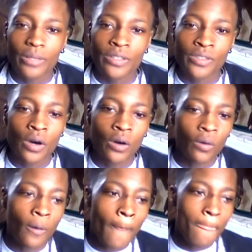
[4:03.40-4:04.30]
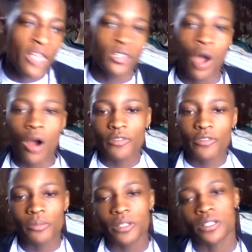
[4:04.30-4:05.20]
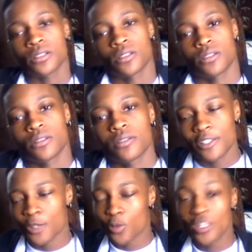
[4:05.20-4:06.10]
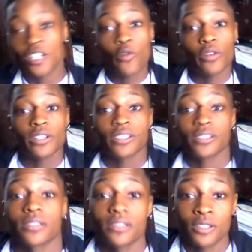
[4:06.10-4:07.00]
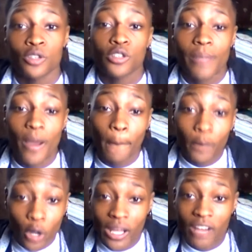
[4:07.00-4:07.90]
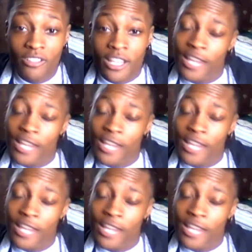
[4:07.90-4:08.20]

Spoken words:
so it's hard for them to just switch over and just use male pronouns.